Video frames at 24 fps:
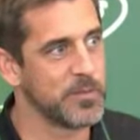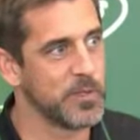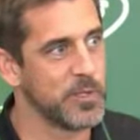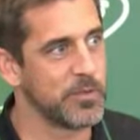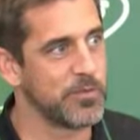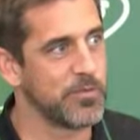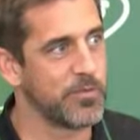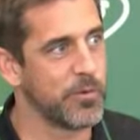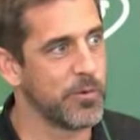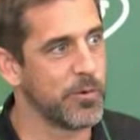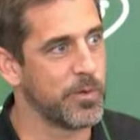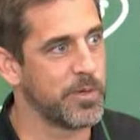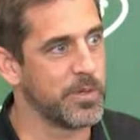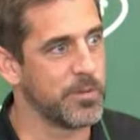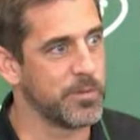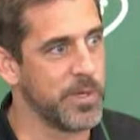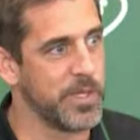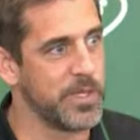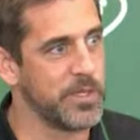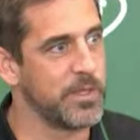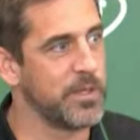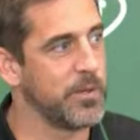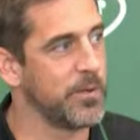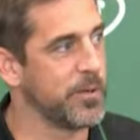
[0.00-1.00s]
look forward to
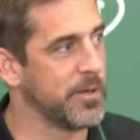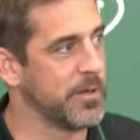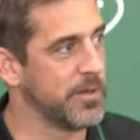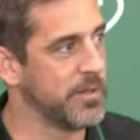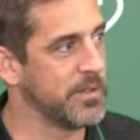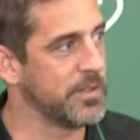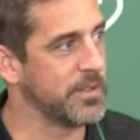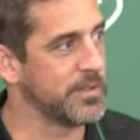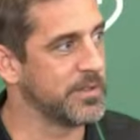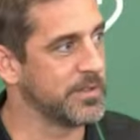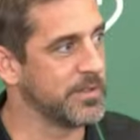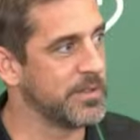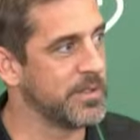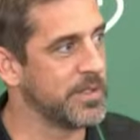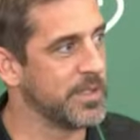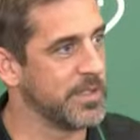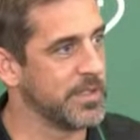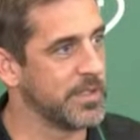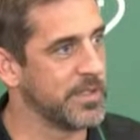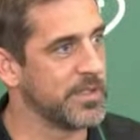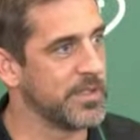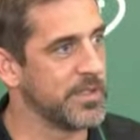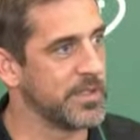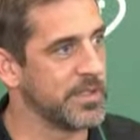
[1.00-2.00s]
meeting you all and,
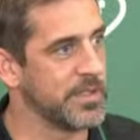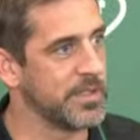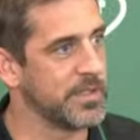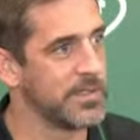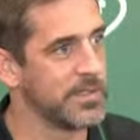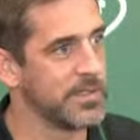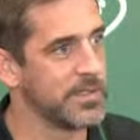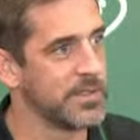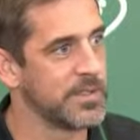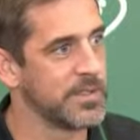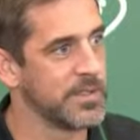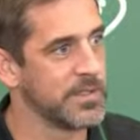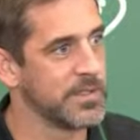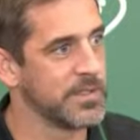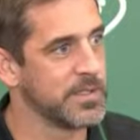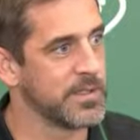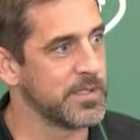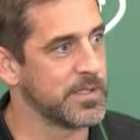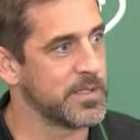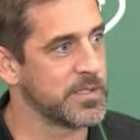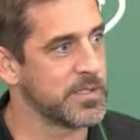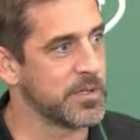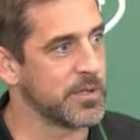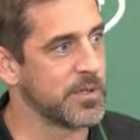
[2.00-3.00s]
and uh,
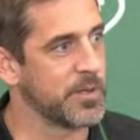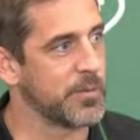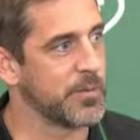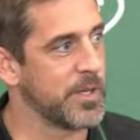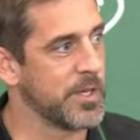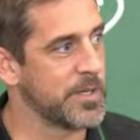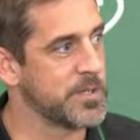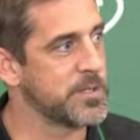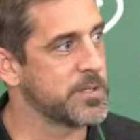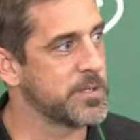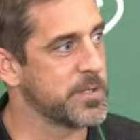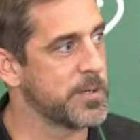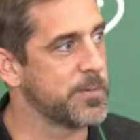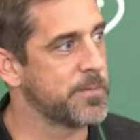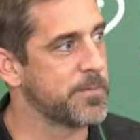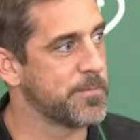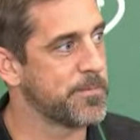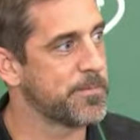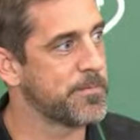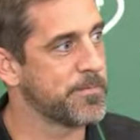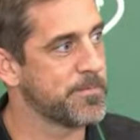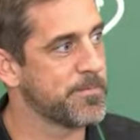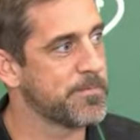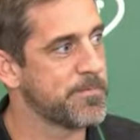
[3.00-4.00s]
starting a relationship.
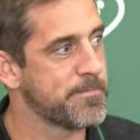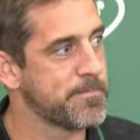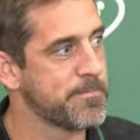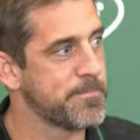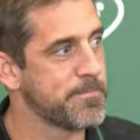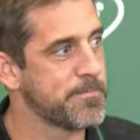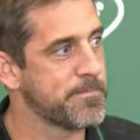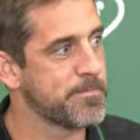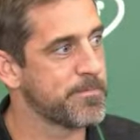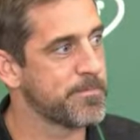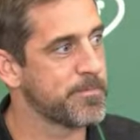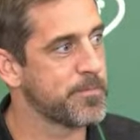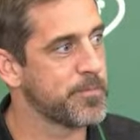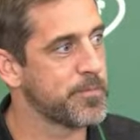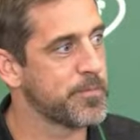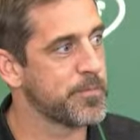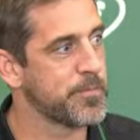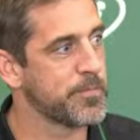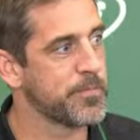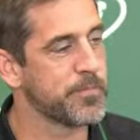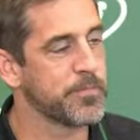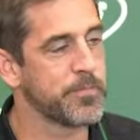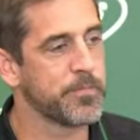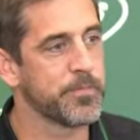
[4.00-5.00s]
Take a couple
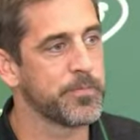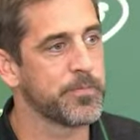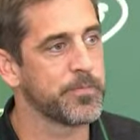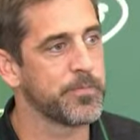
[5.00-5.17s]
more.